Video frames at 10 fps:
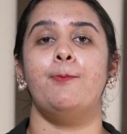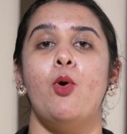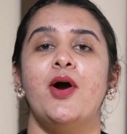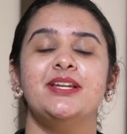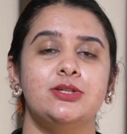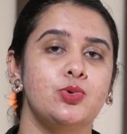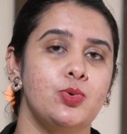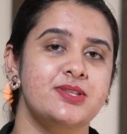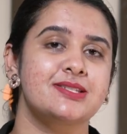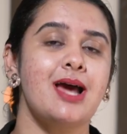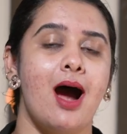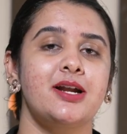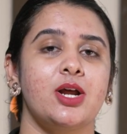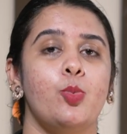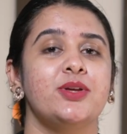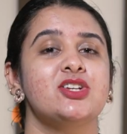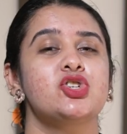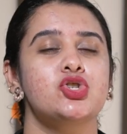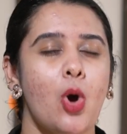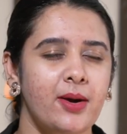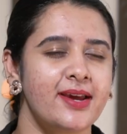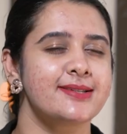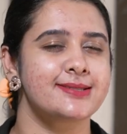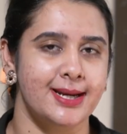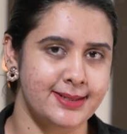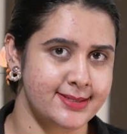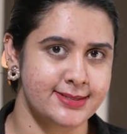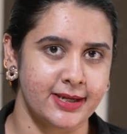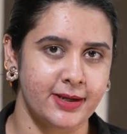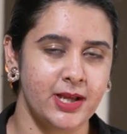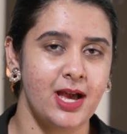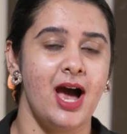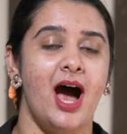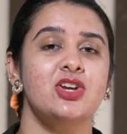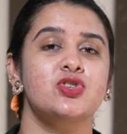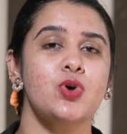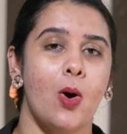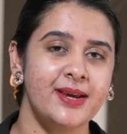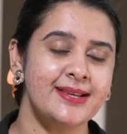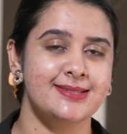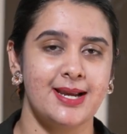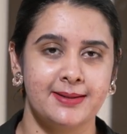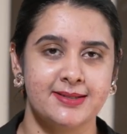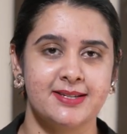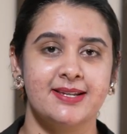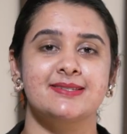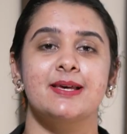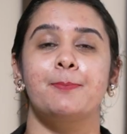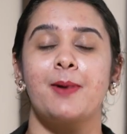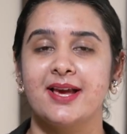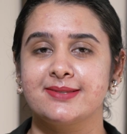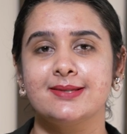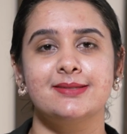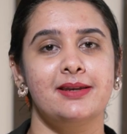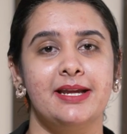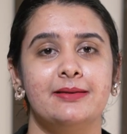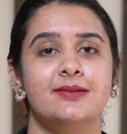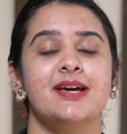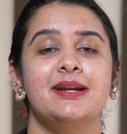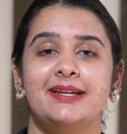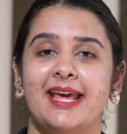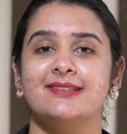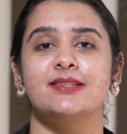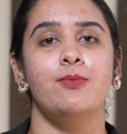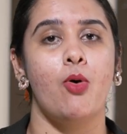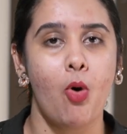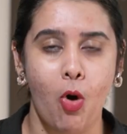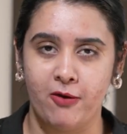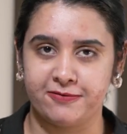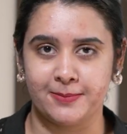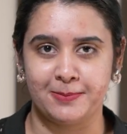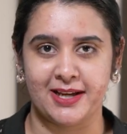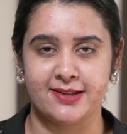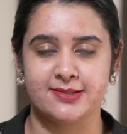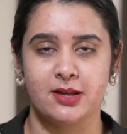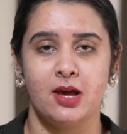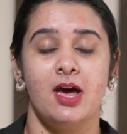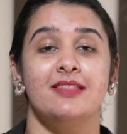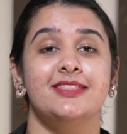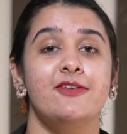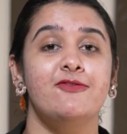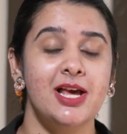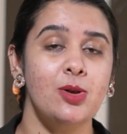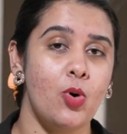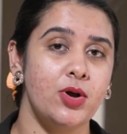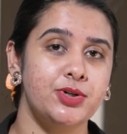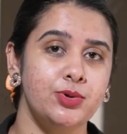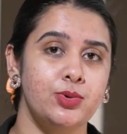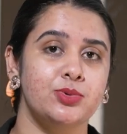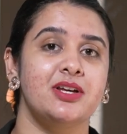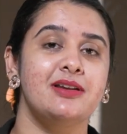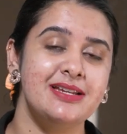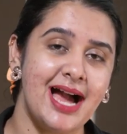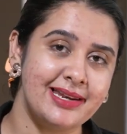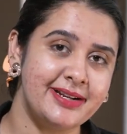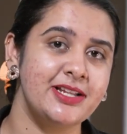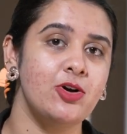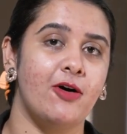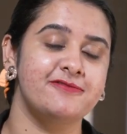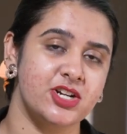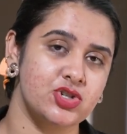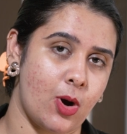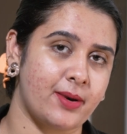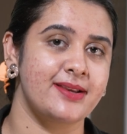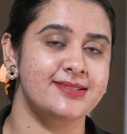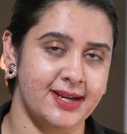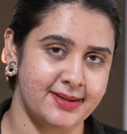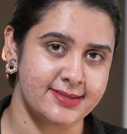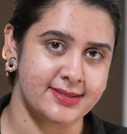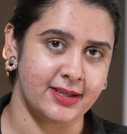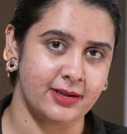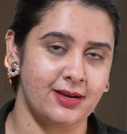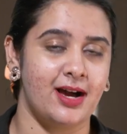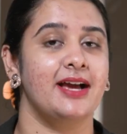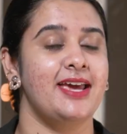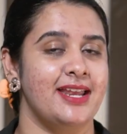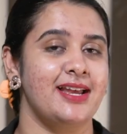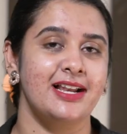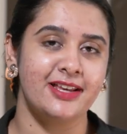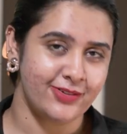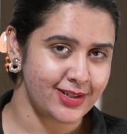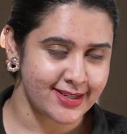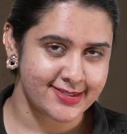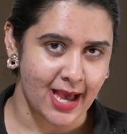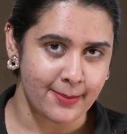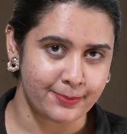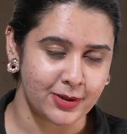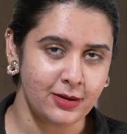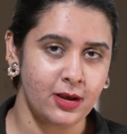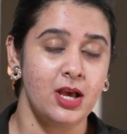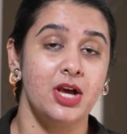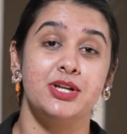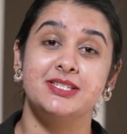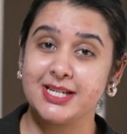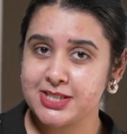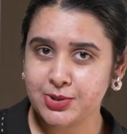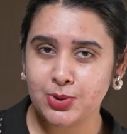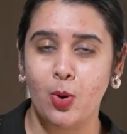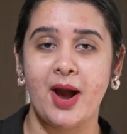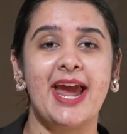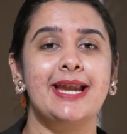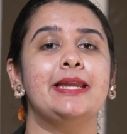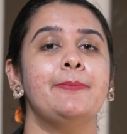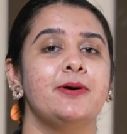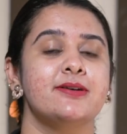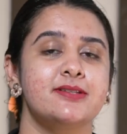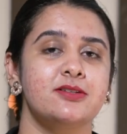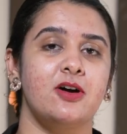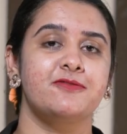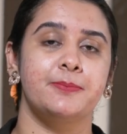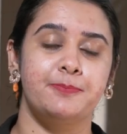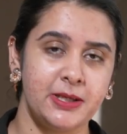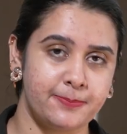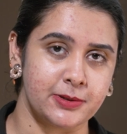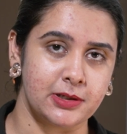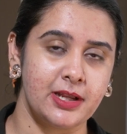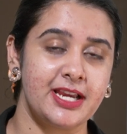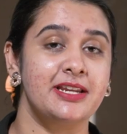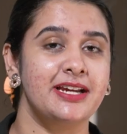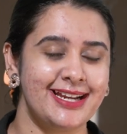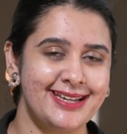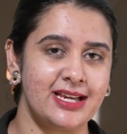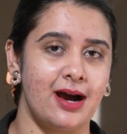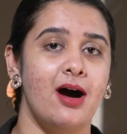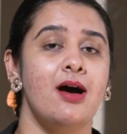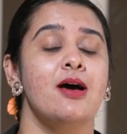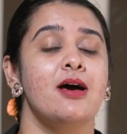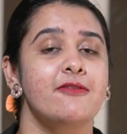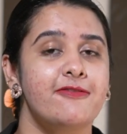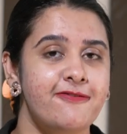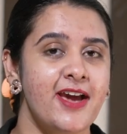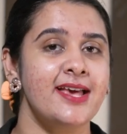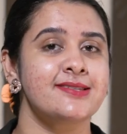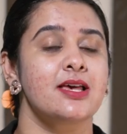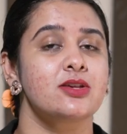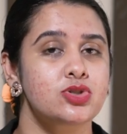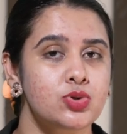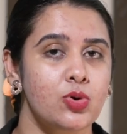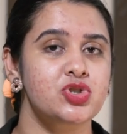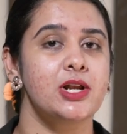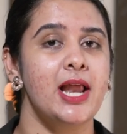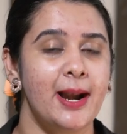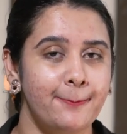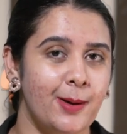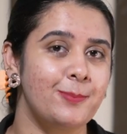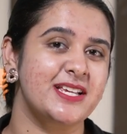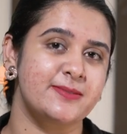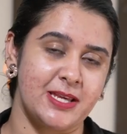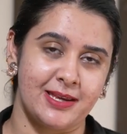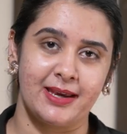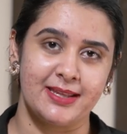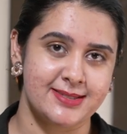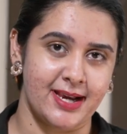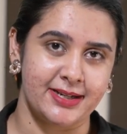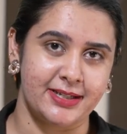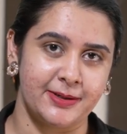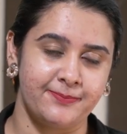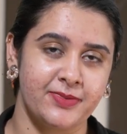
Point 2. Start with a shocking statistic. A shocking statistic surprises the readers and takes them off the place. They will want to know the reality of that shocking statistic. Again, I'll give you an example. Did you know 80% of the people in India face social and public speaking anxiety?